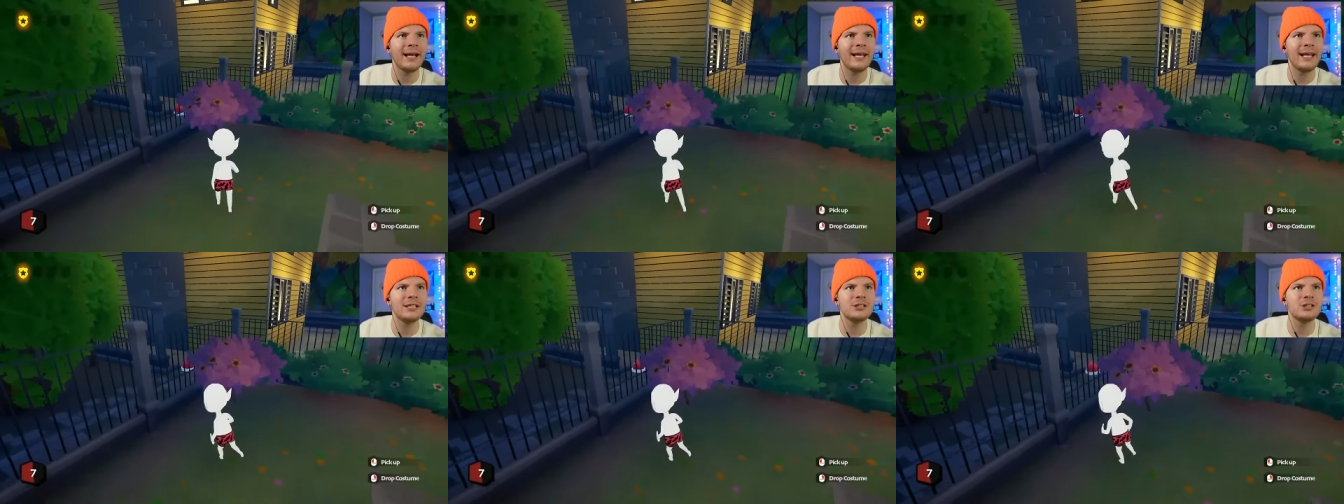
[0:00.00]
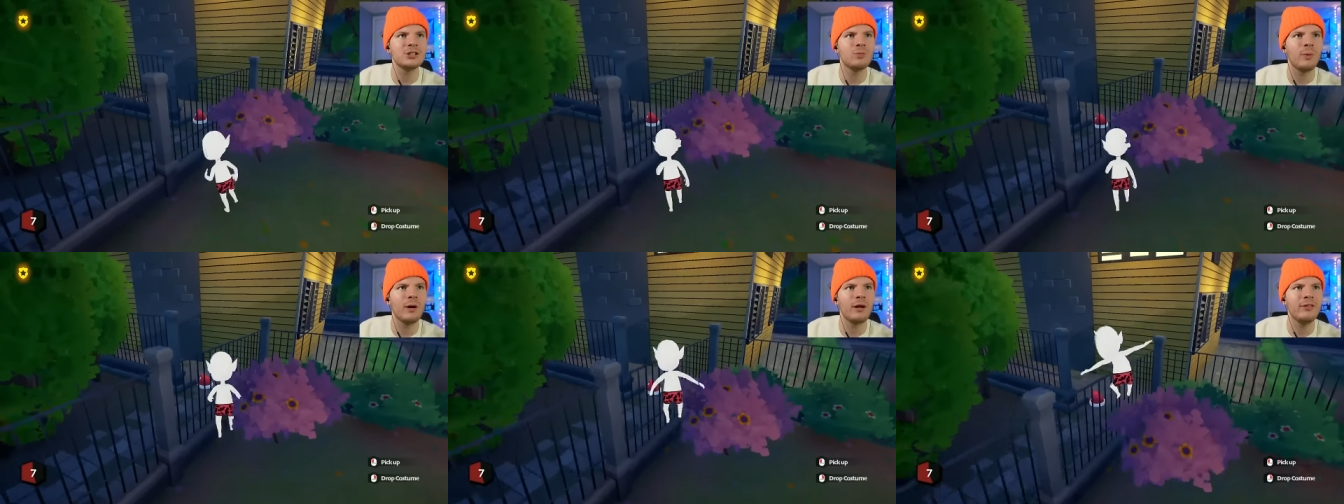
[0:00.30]
can't
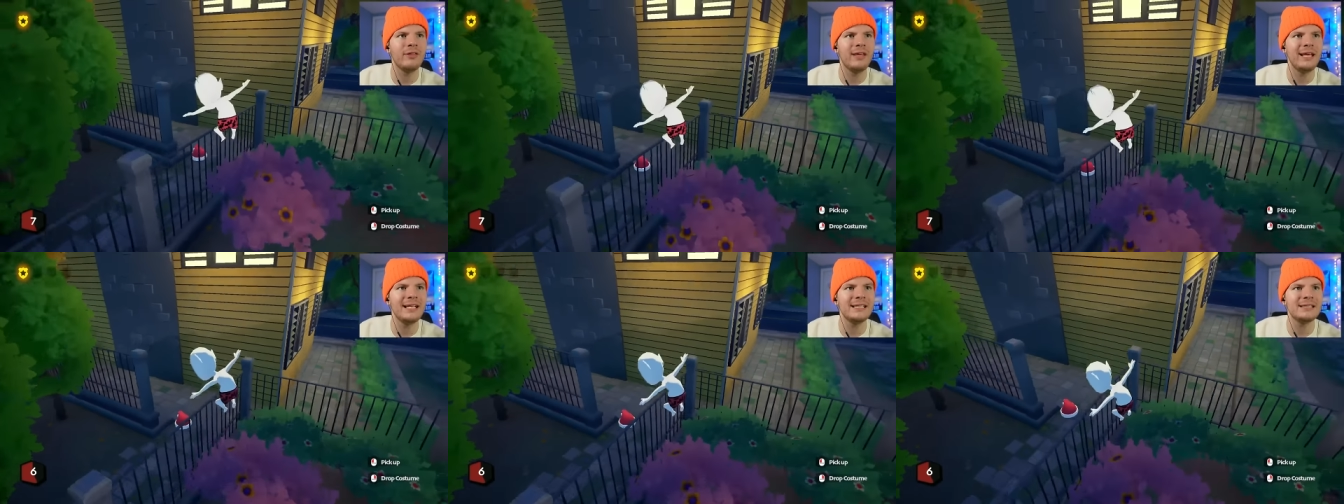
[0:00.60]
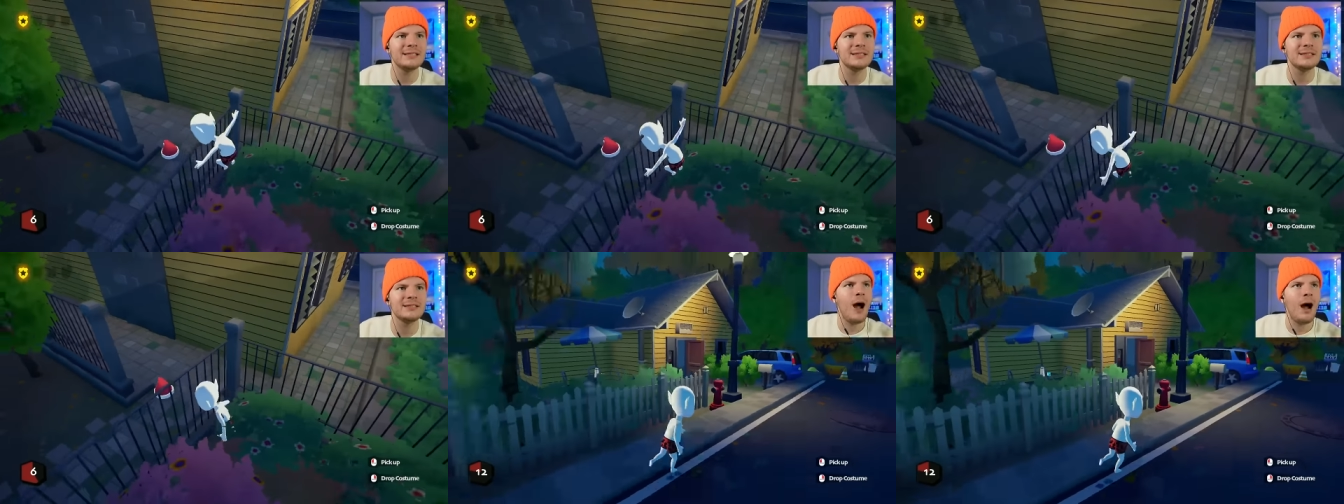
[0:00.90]
just wear
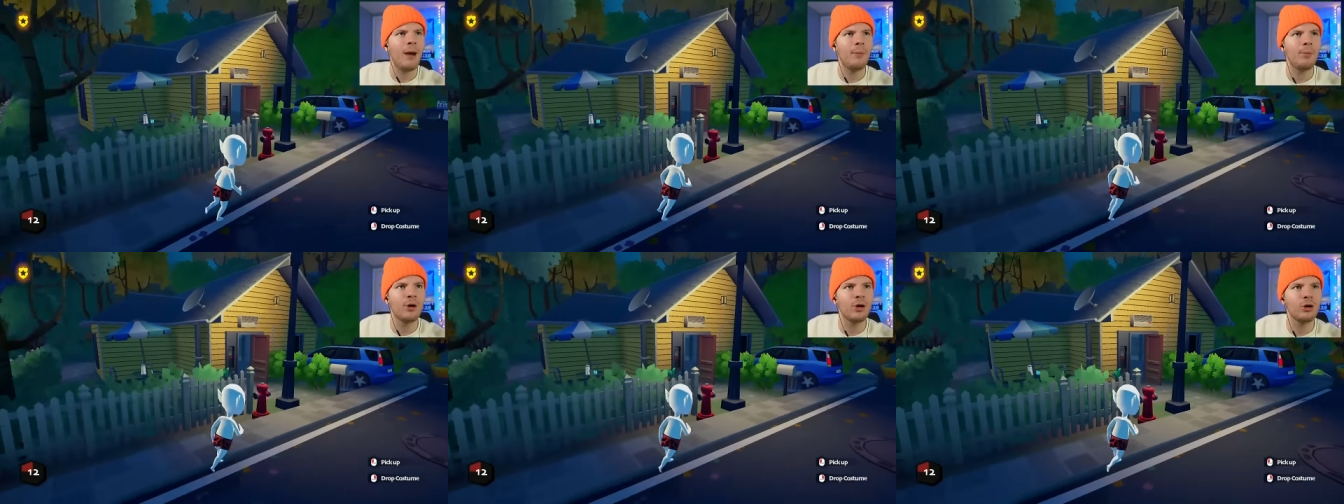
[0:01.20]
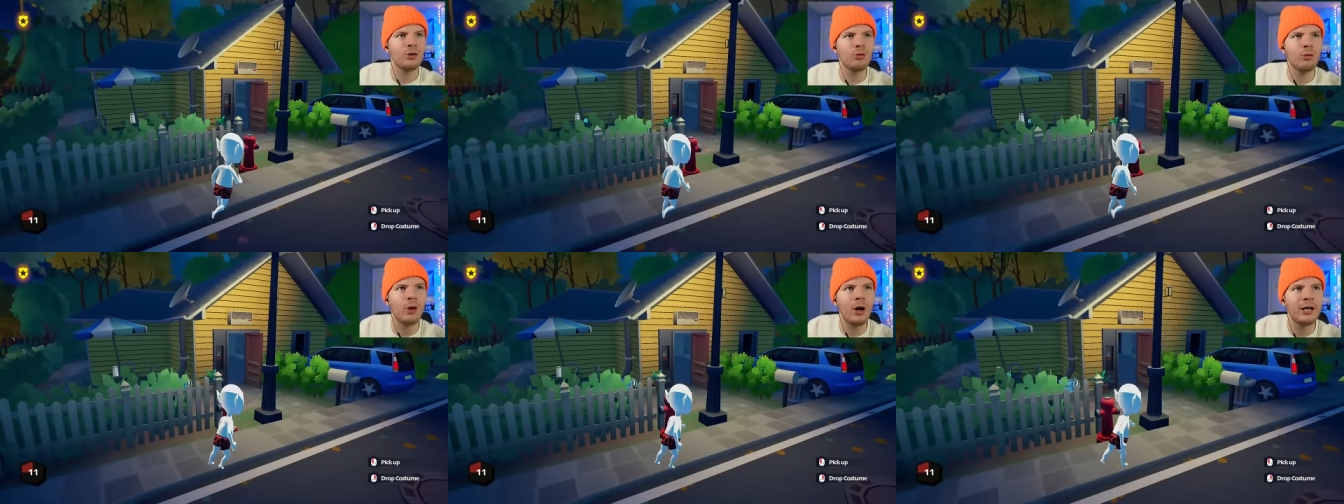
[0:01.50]
this. I'm
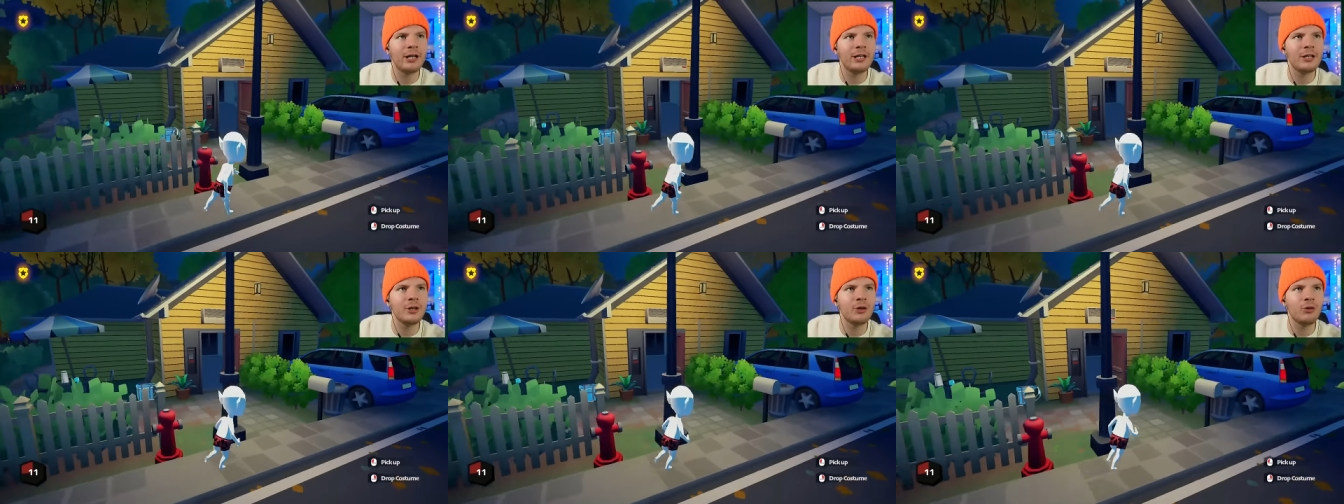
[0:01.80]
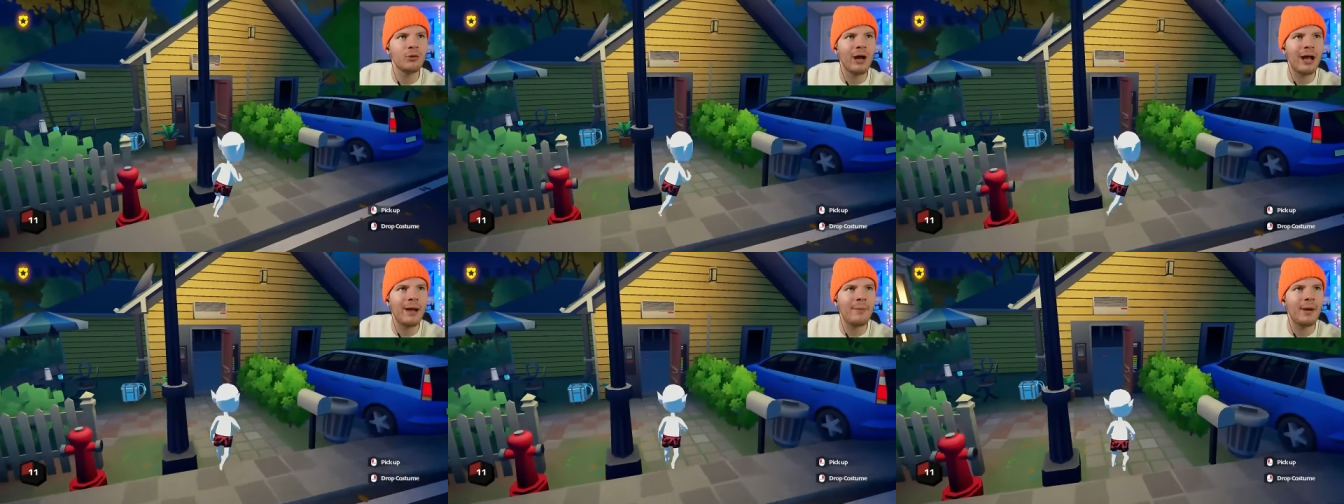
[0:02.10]
gonna run into
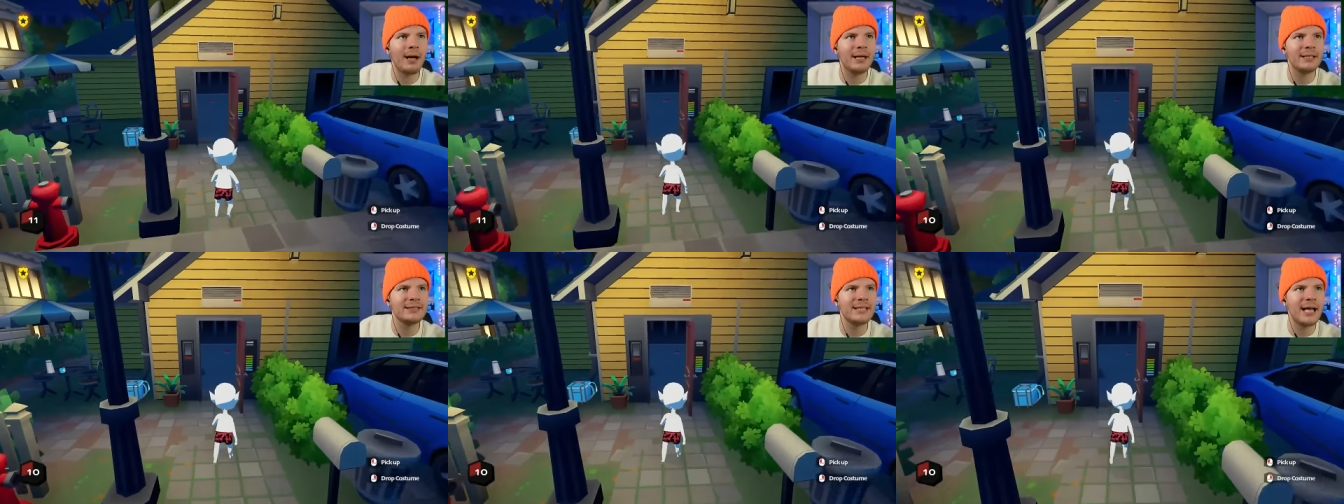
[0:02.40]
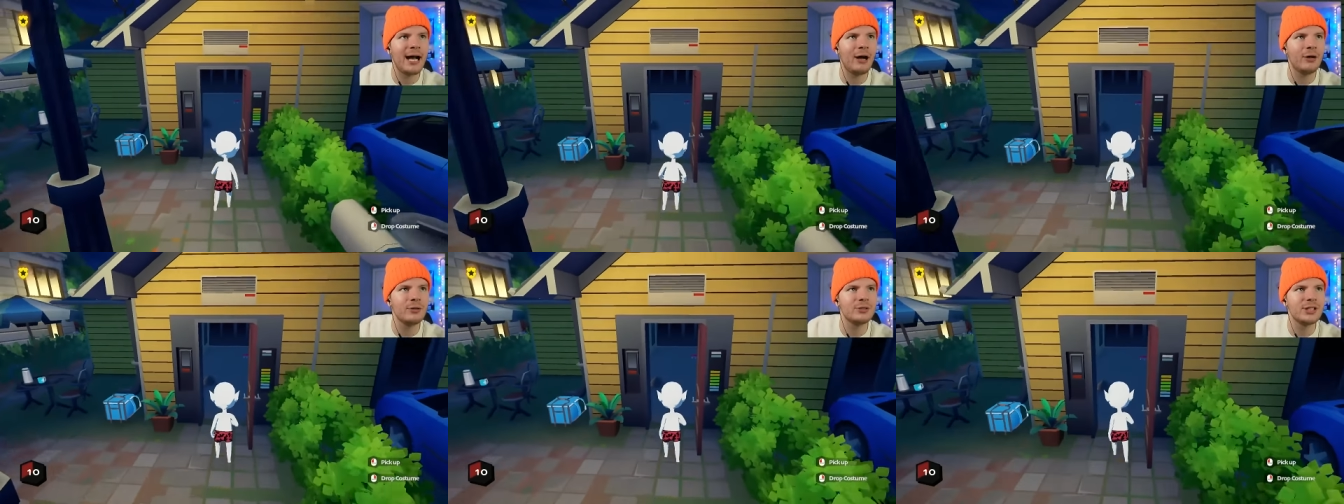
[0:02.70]
grandma's
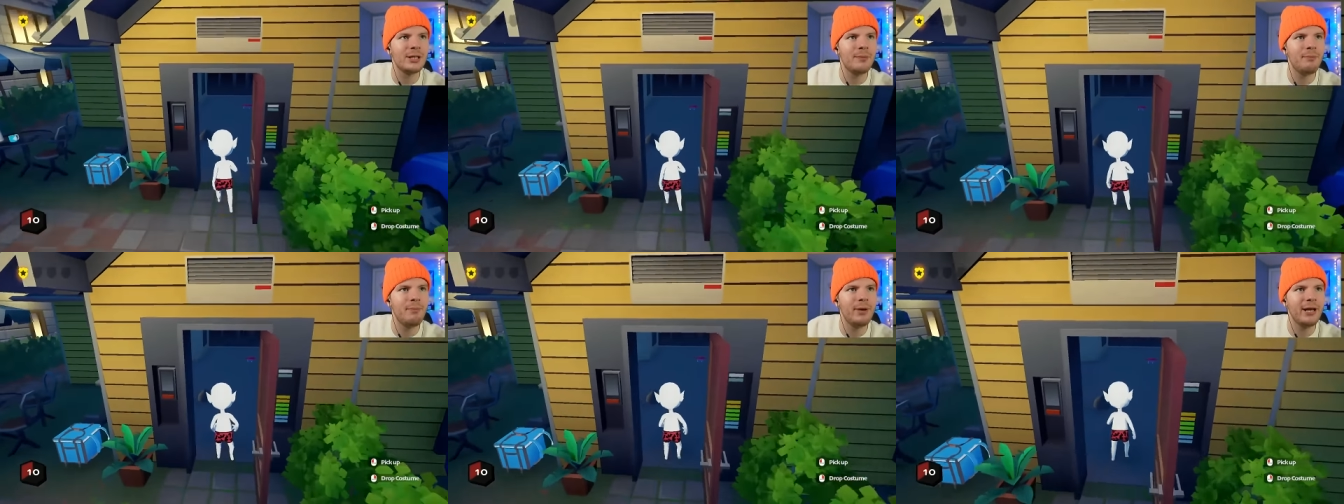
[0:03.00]
house and